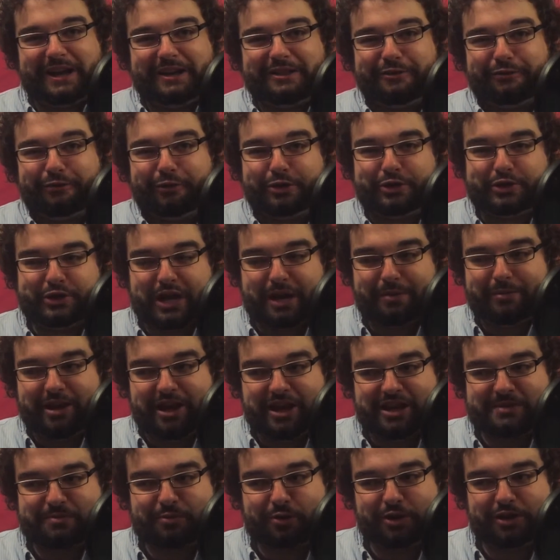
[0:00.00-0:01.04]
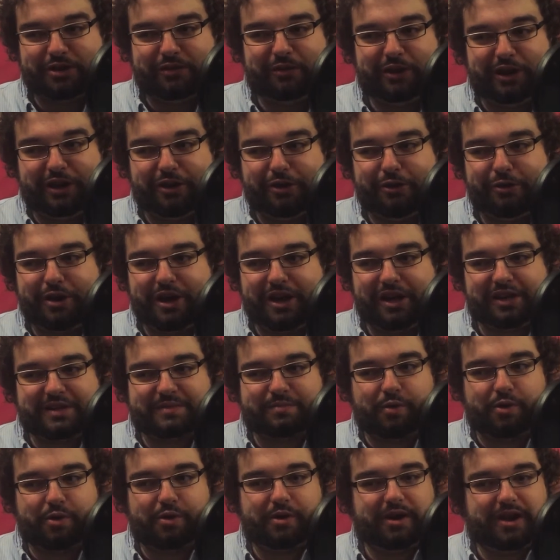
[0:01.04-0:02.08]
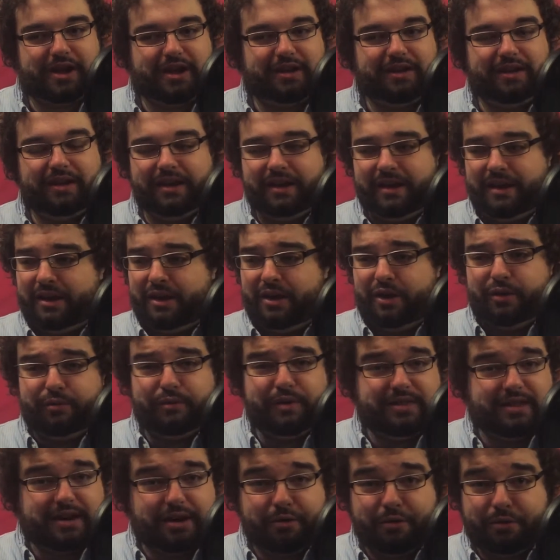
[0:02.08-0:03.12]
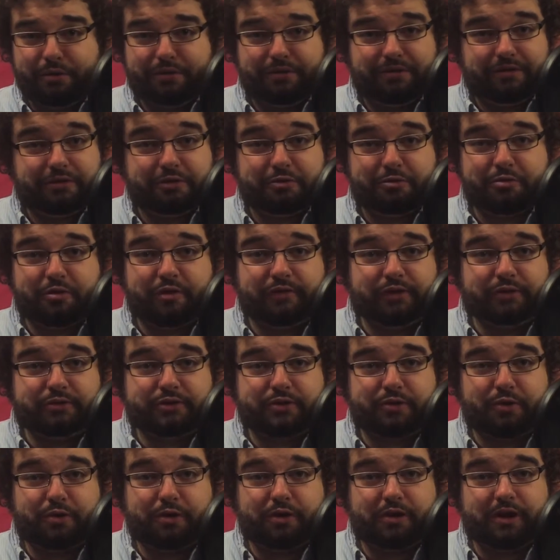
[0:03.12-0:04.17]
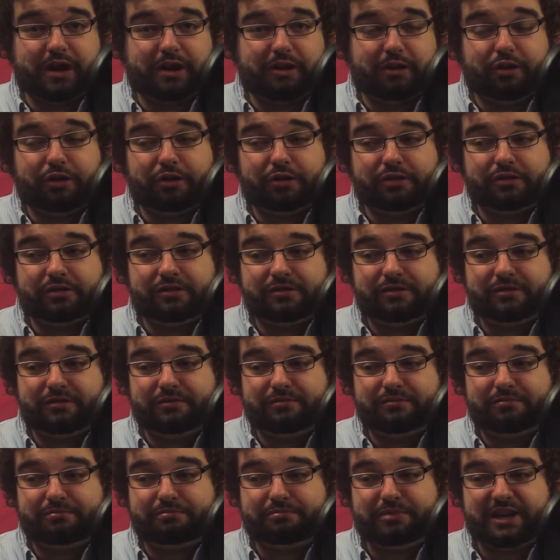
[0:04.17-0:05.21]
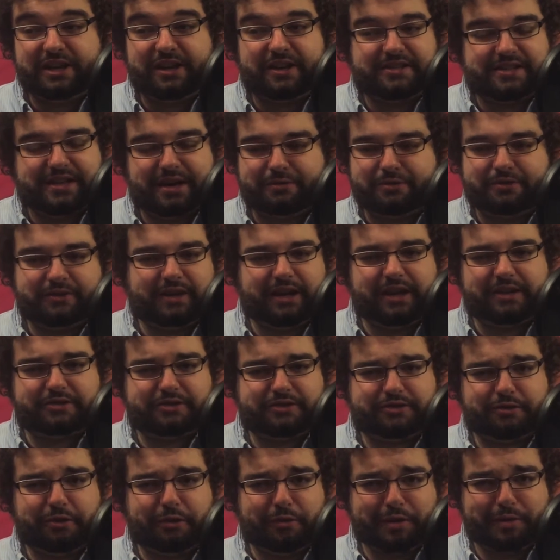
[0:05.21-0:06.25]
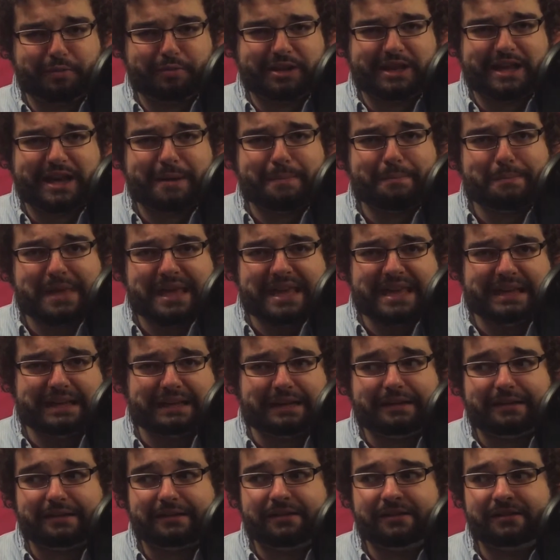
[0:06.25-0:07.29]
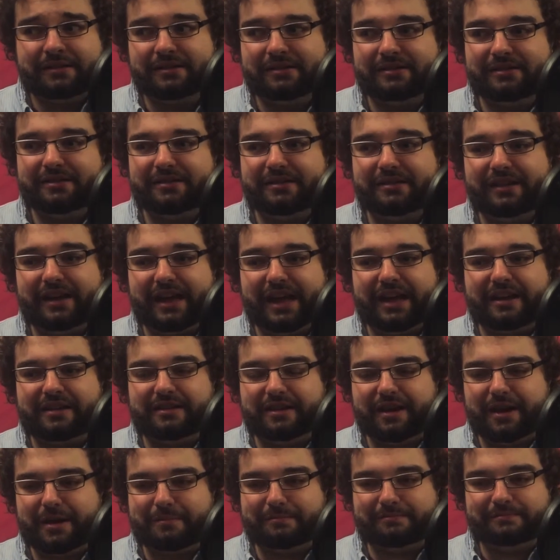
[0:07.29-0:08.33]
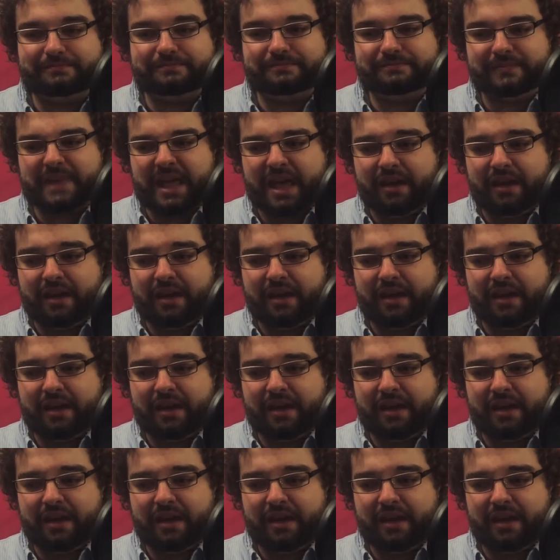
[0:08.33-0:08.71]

And the first time I exported the video, I exported it without the review score at all because I was like, I just don't want to be that mean. And um,